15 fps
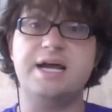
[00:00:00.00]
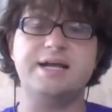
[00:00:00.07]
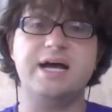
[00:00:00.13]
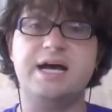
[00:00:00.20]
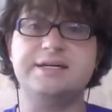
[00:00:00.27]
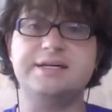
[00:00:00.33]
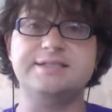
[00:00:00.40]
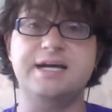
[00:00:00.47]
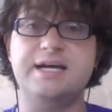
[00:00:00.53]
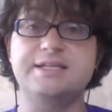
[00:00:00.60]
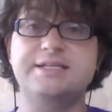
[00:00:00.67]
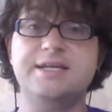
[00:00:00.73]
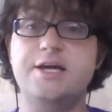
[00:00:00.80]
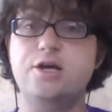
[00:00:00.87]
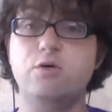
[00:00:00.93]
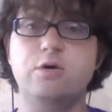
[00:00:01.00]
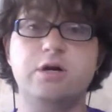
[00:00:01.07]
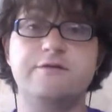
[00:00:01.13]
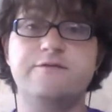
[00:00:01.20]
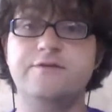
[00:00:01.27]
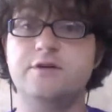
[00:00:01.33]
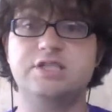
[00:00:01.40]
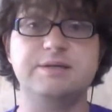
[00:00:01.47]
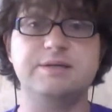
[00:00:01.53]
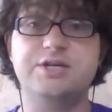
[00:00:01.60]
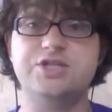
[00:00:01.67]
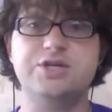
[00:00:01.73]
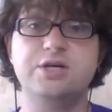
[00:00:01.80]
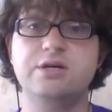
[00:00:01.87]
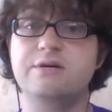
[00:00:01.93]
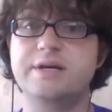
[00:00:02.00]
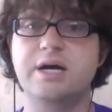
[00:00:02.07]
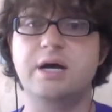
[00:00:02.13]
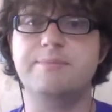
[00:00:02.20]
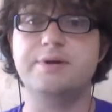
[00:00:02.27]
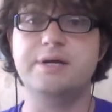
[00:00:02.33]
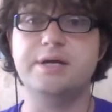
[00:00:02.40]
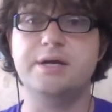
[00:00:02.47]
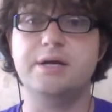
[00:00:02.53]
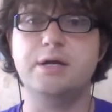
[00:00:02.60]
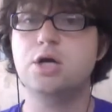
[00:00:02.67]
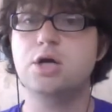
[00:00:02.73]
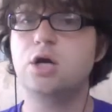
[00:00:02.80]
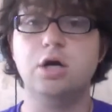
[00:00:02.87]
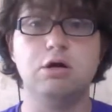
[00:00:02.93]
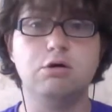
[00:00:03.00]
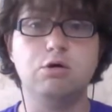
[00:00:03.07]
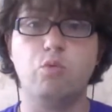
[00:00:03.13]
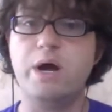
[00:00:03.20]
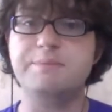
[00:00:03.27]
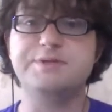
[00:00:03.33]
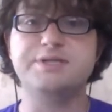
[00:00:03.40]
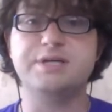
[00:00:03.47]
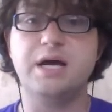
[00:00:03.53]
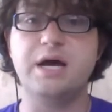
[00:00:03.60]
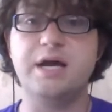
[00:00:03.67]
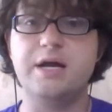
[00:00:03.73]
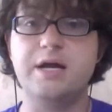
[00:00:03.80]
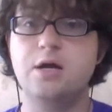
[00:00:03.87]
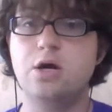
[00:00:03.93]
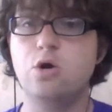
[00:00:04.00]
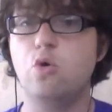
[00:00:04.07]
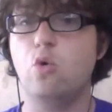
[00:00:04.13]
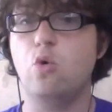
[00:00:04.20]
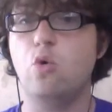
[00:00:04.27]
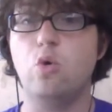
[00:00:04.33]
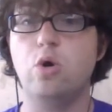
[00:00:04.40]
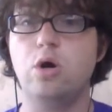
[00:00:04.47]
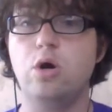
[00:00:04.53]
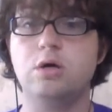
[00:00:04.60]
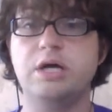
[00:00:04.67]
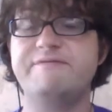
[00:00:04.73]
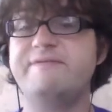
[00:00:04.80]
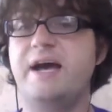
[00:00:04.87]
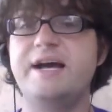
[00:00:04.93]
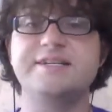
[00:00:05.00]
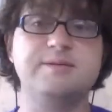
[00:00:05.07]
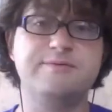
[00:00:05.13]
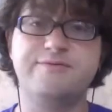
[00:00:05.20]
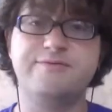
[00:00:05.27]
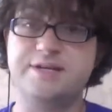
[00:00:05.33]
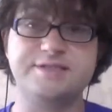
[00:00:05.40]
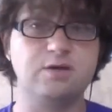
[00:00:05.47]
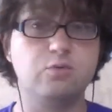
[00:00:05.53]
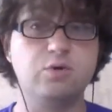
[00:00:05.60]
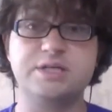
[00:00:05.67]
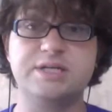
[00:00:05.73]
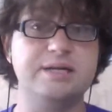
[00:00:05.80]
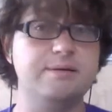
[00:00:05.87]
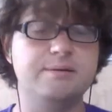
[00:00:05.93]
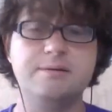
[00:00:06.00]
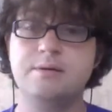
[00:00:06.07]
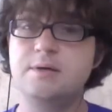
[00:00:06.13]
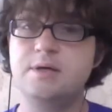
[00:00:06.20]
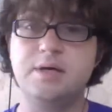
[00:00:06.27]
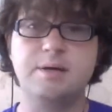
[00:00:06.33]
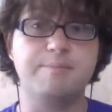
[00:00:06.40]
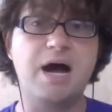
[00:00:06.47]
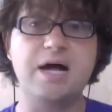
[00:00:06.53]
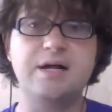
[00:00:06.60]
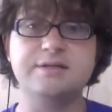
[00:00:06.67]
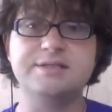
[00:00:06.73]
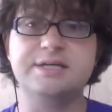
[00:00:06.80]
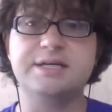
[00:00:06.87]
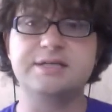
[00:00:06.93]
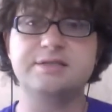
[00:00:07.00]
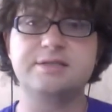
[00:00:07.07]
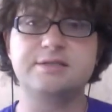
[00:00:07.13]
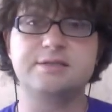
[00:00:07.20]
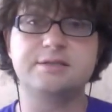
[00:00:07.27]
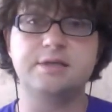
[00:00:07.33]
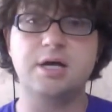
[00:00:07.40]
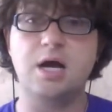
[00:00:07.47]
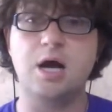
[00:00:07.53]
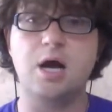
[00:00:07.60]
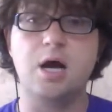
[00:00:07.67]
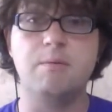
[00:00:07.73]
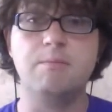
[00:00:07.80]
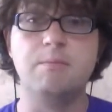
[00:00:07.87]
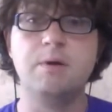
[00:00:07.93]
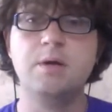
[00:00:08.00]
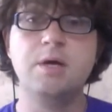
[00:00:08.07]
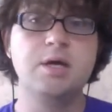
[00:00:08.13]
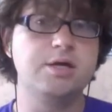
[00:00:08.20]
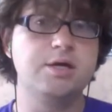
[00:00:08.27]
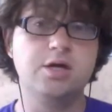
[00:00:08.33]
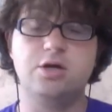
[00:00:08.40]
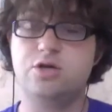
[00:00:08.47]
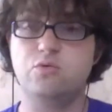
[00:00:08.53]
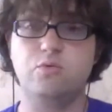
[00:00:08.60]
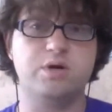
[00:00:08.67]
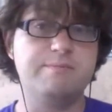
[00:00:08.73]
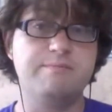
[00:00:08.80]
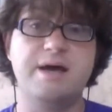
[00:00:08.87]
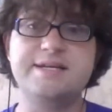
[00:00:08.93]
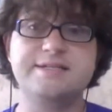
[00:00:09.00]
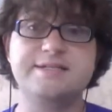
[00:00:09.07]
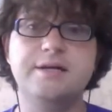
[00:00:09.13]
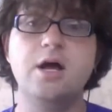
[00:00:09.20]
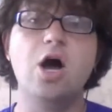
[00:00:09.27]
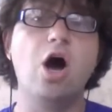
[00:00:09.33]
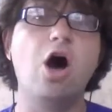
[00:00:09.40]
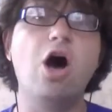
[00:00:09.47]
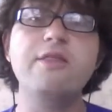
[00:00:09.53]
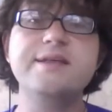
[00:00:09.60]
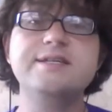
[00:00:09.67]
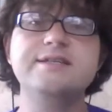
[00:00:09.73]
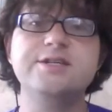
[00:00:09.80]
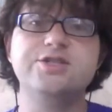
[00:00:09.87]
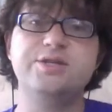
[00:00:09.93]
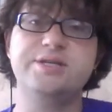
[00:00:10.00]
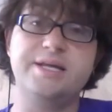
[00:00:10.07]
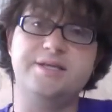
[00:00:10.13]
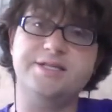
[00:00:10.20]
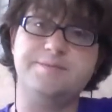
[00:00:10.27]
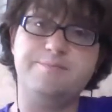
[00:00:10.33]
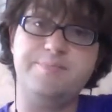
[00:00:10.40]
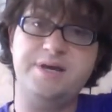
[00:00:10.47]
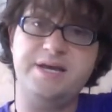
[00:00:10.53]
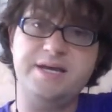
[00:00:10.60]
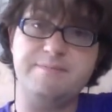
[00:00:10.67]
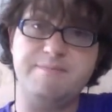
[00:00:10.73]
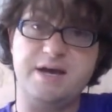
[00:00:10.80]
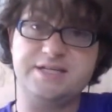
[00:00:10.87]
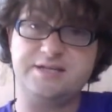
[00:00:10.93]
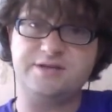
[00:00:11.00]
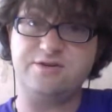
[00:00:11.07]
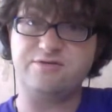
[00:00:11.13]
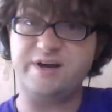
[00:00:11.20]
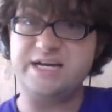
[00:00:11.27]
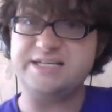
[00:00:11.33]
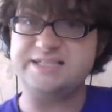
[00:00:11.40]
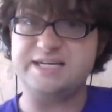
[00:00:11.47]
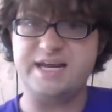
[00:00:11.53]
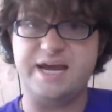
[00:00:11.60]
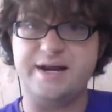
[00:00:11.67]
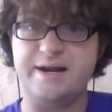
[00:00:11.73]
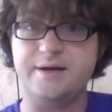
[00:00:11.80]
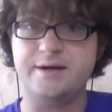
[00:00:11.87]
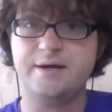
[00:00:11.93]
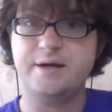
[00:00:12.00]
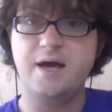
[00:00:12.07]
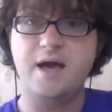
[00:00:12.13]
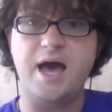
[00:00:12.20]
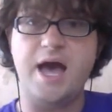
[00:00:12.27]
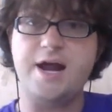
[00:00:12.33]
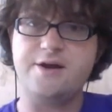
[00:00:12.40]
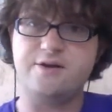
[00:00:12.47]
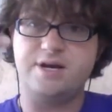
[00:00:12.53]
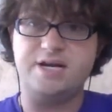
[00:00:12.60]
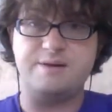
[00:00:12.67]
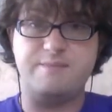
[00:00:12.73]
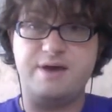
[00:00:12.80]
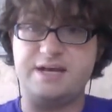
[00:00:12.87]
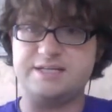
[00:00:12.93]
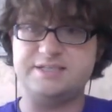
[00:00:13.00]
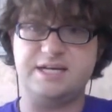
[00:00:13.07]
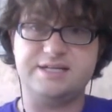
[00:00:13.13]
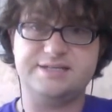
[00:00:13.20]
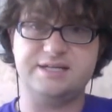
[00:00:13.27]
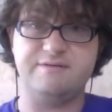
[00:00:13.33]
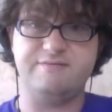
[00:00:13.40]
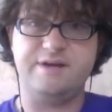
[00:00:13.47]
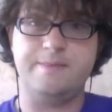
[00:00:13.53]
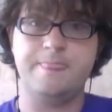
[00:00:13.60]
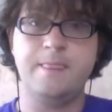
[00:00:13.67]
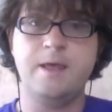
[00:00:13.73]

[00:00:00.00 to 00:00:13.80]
of CogSci, say you work for some engineering company or a website, or had some friends that worked in politics, you could work in medicine, all these things, you get this big, messy, crazy data, and you need to make sense of it.